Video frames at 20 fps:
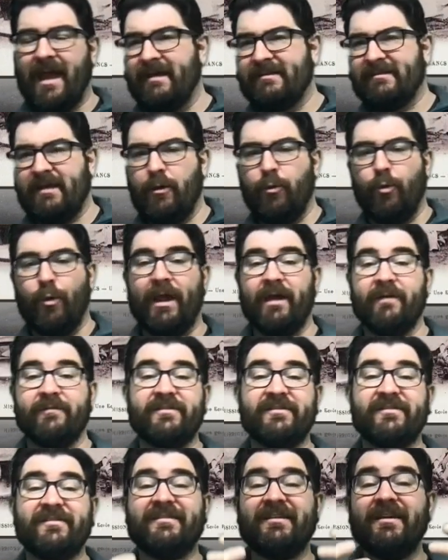as a way of
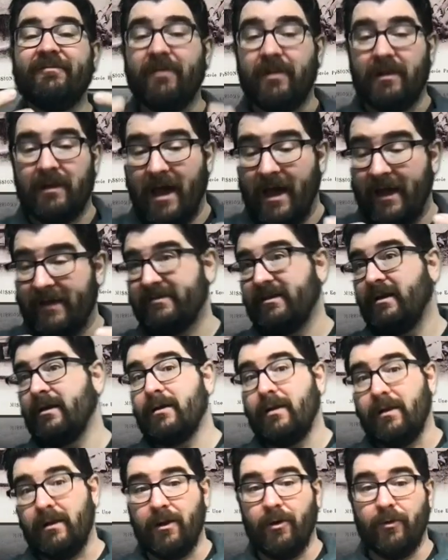civilizing
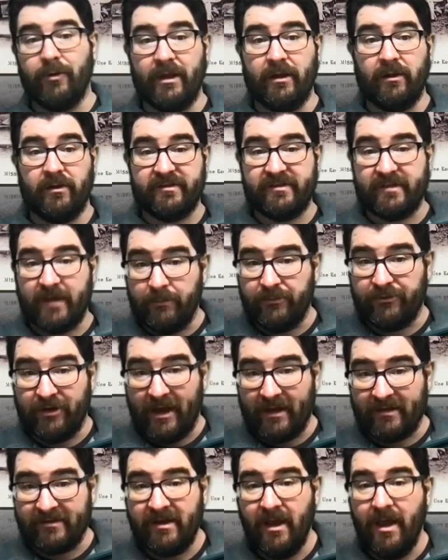colonial
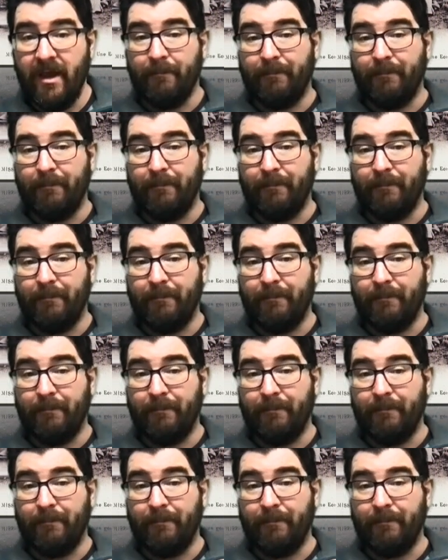subjects